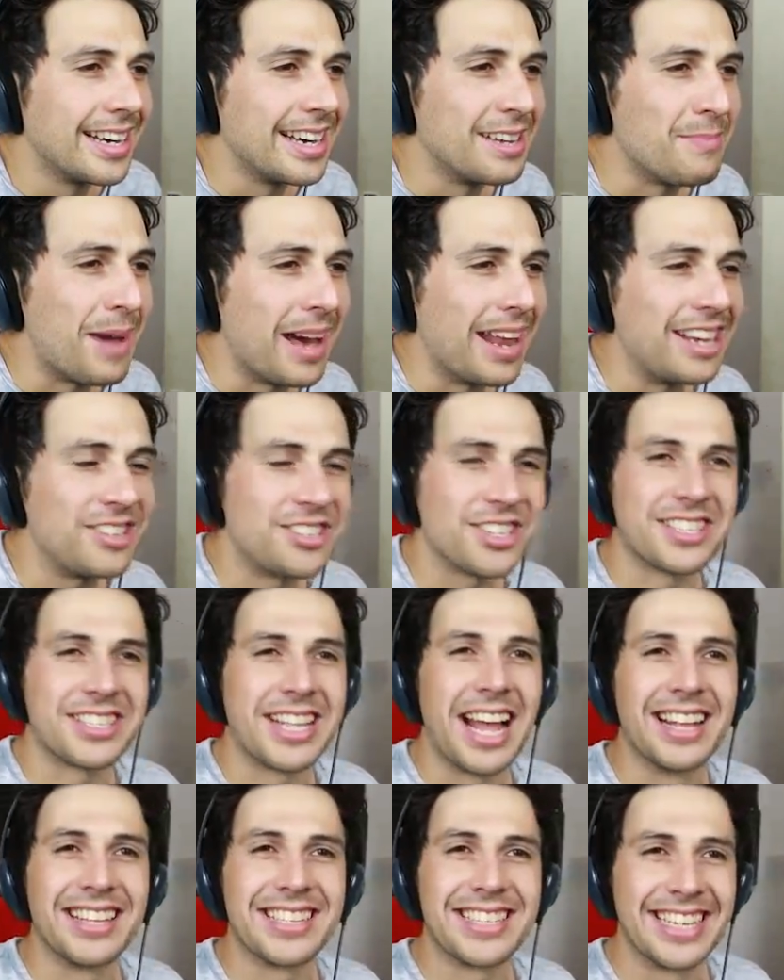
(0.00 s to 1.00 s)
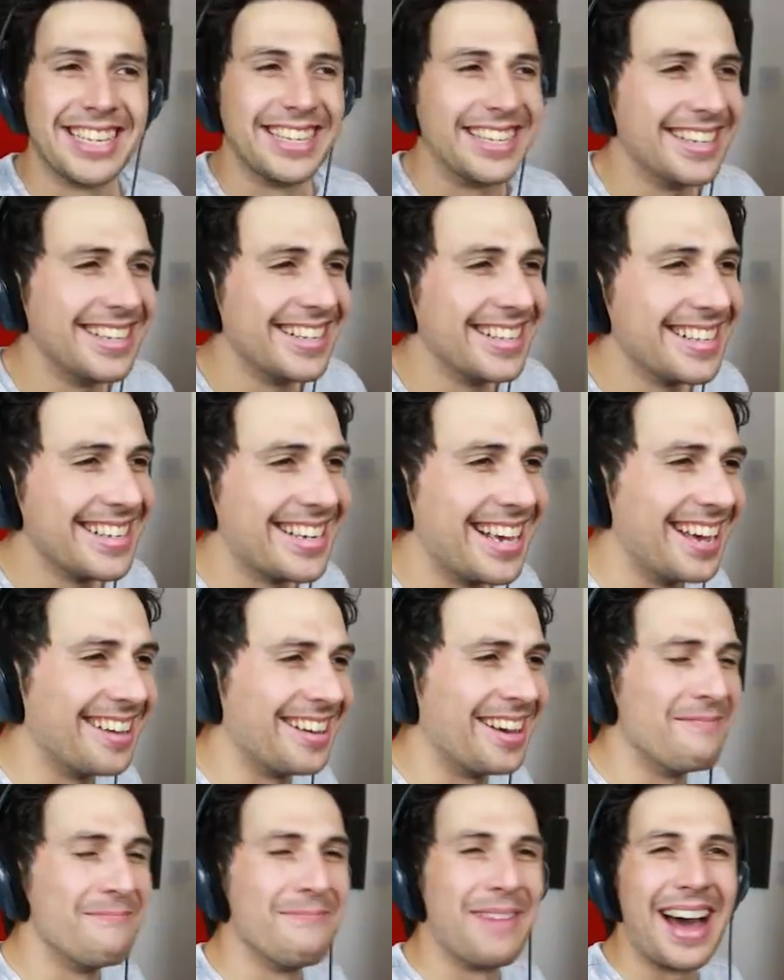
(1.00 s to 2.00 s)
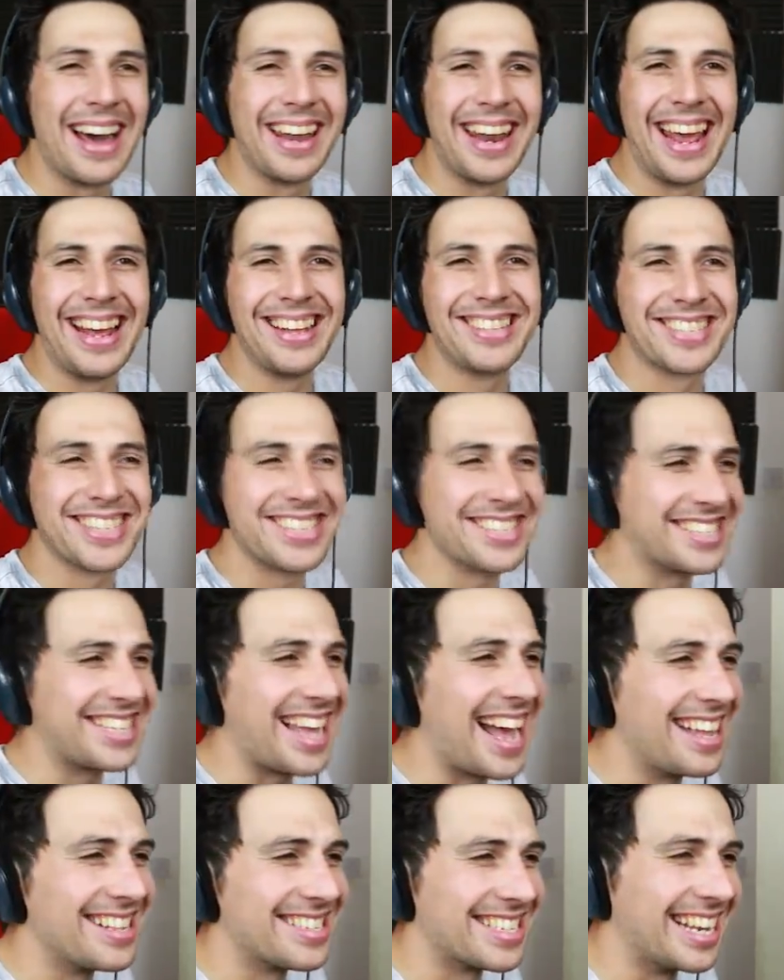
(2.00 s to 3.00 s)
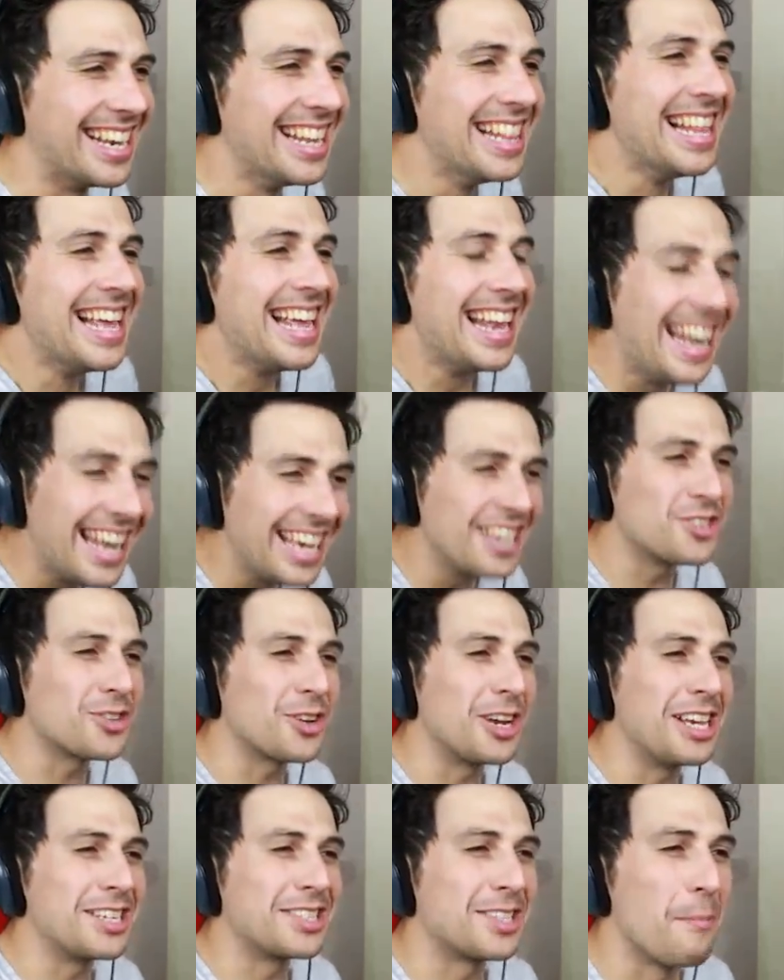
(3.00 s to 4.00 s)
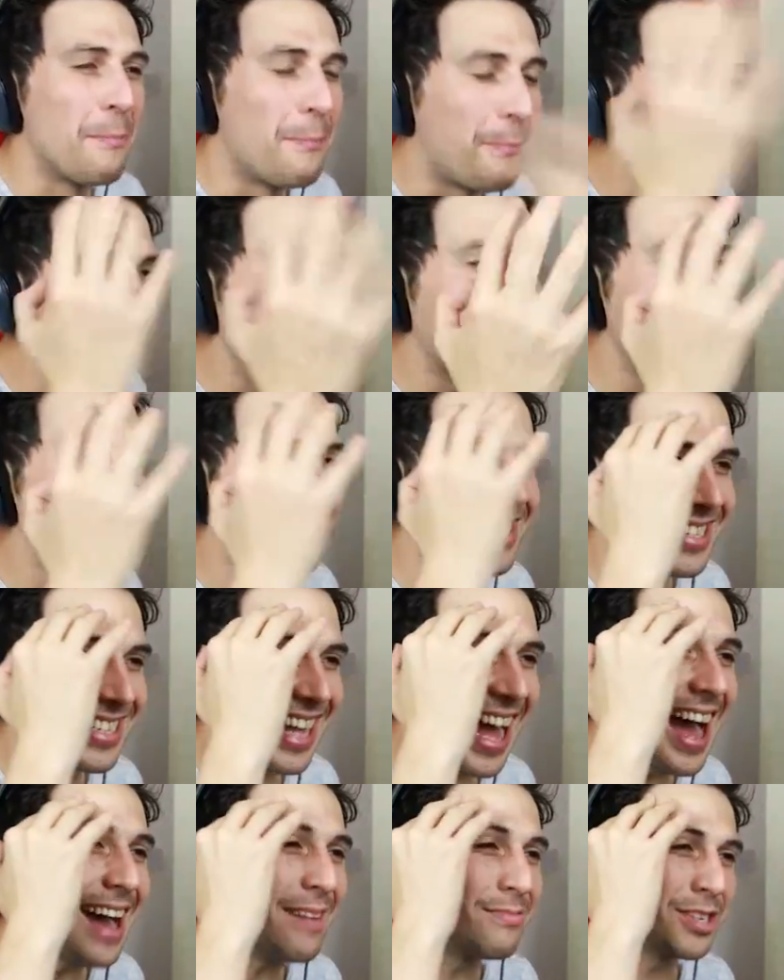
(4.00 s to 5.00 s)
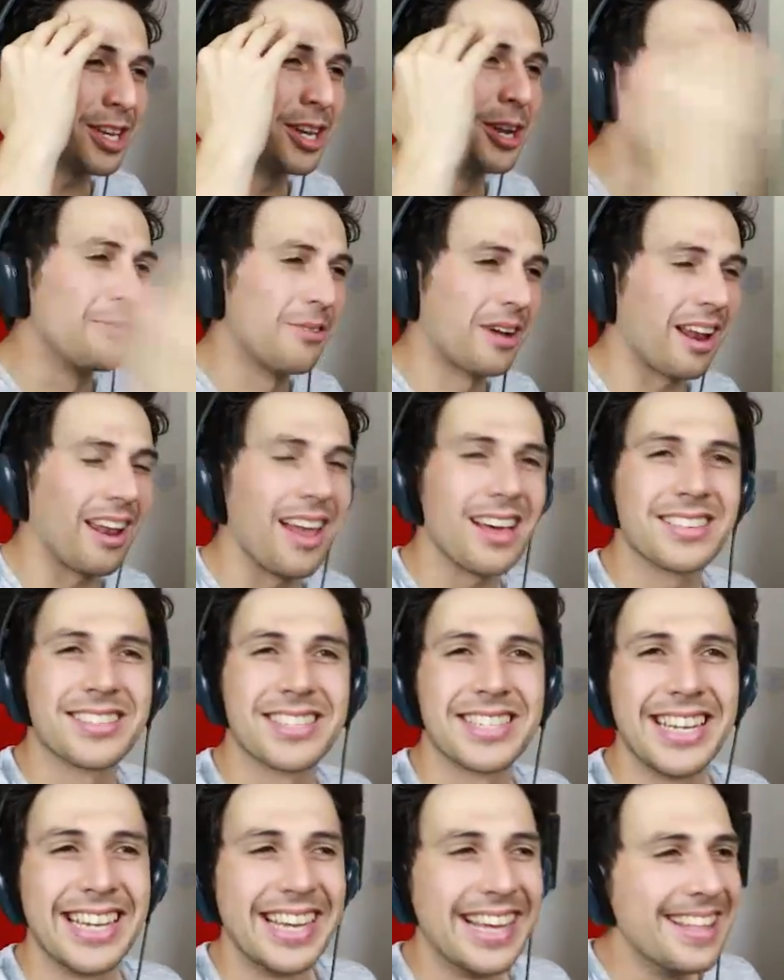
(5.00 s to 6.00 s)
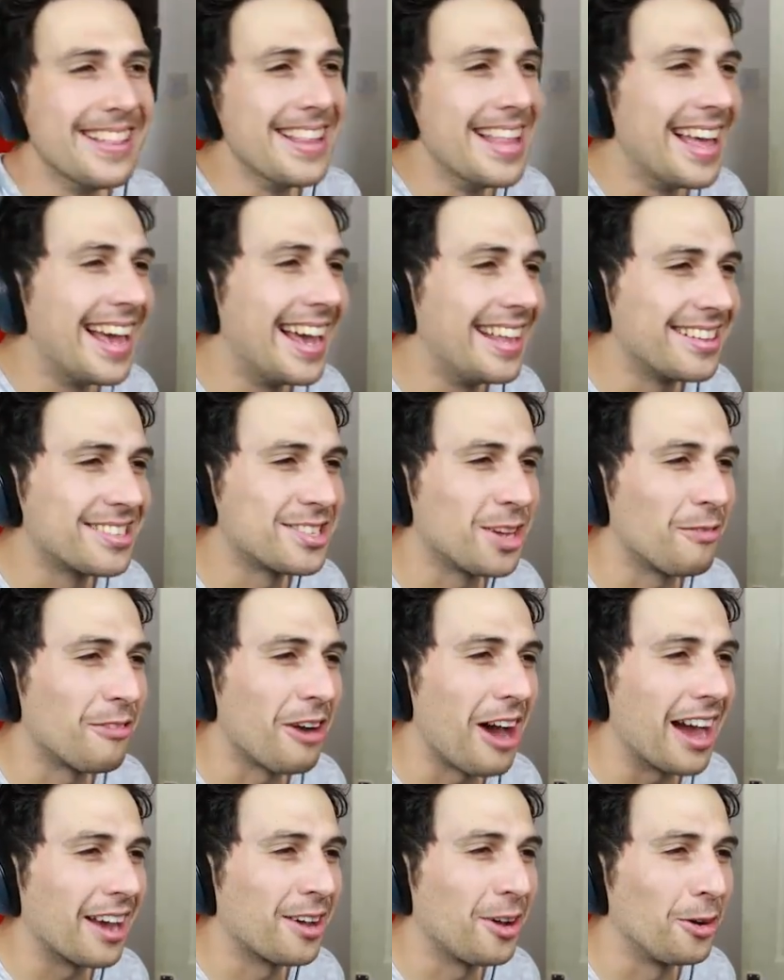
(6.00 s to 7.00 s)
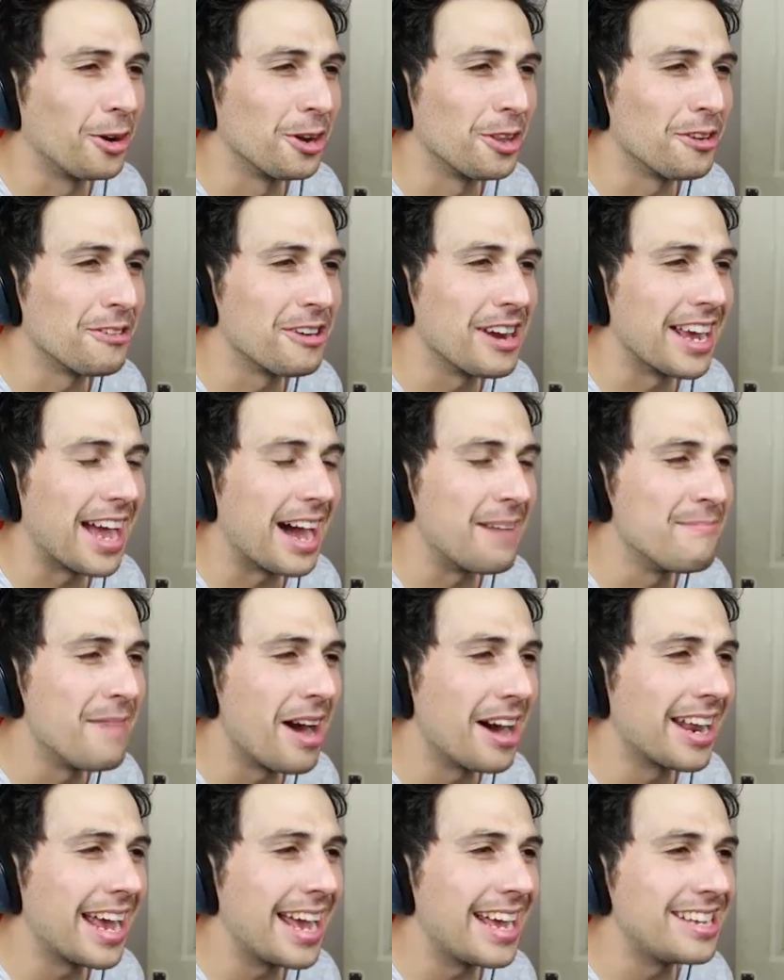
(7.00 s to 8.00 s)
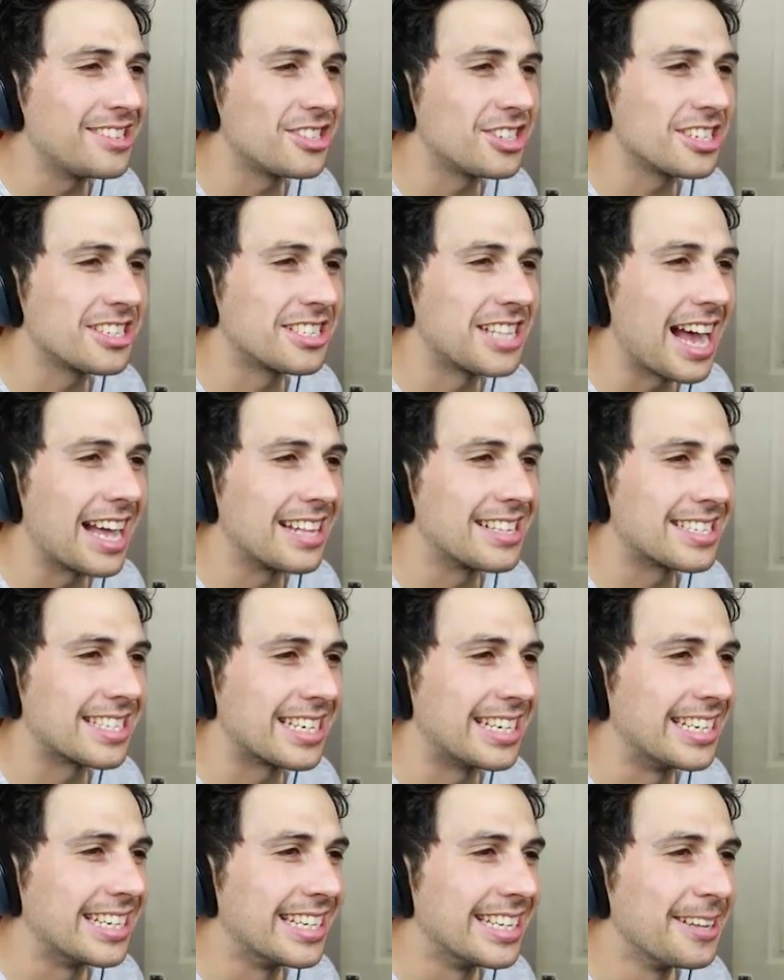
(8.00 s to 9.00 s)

And Mane's just dancing. Mane's just dancing. Literally, it's the biggest absolute cluster in the top right corner of the ring, and Mane is just dancing.